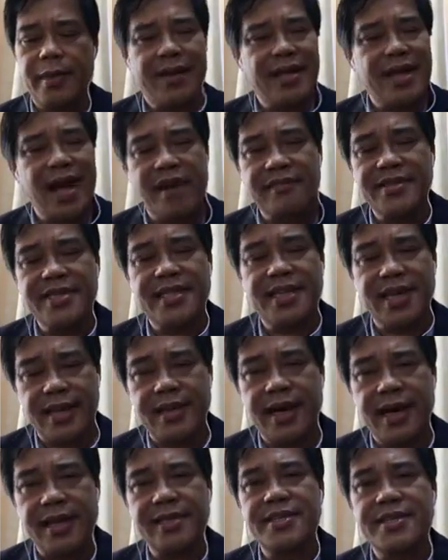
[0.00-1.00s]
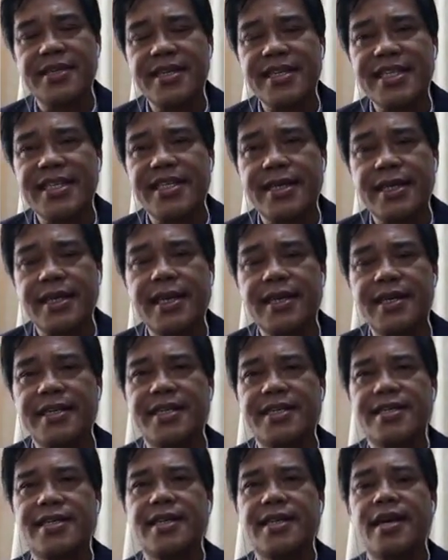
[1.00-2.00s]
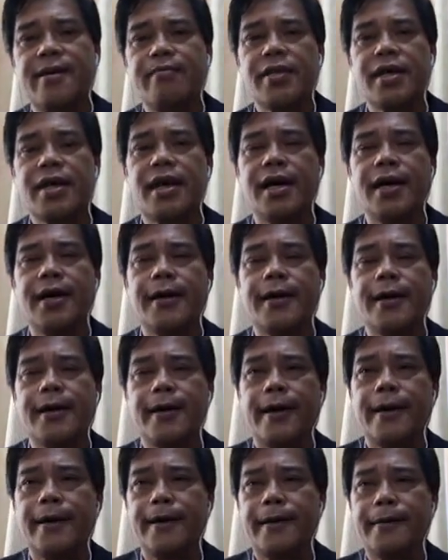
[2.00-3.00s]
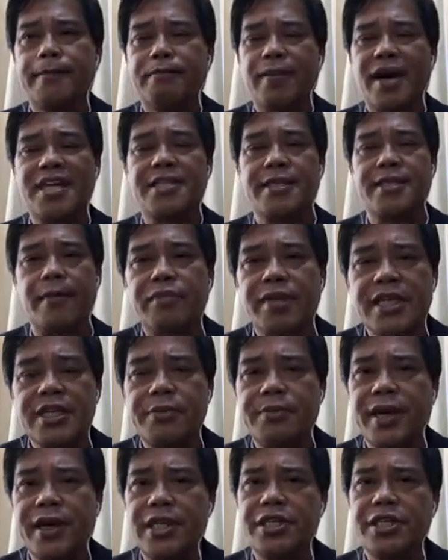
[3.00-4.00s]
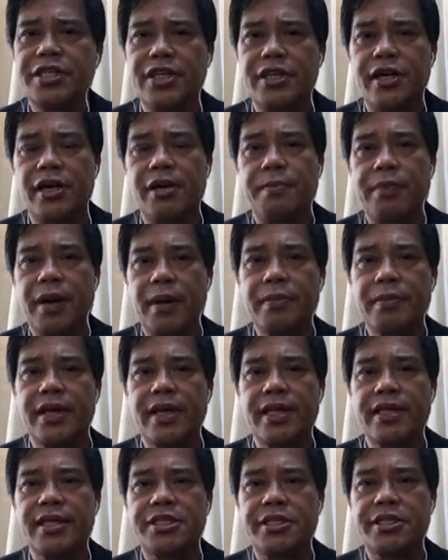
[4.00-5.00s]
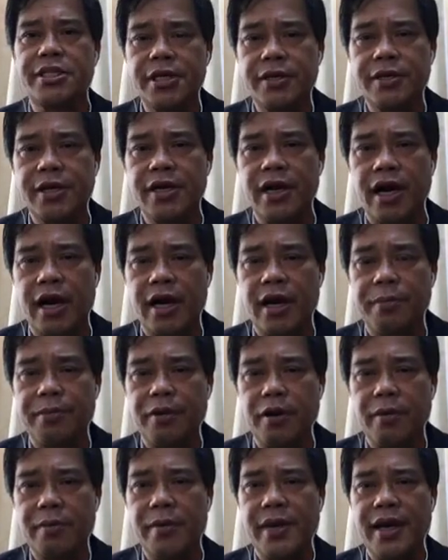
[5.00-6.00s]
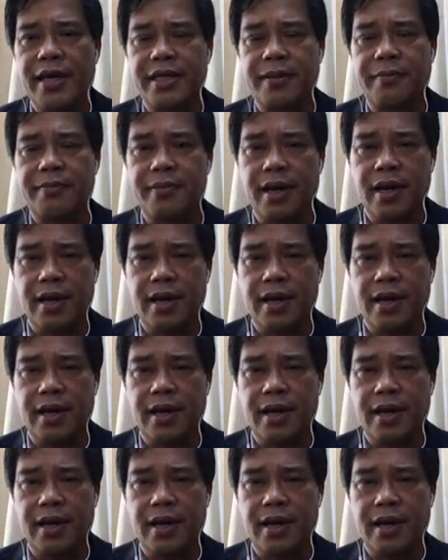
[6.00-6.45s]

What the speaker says: having said that, there is still this acceptance by the general public that children are a problematic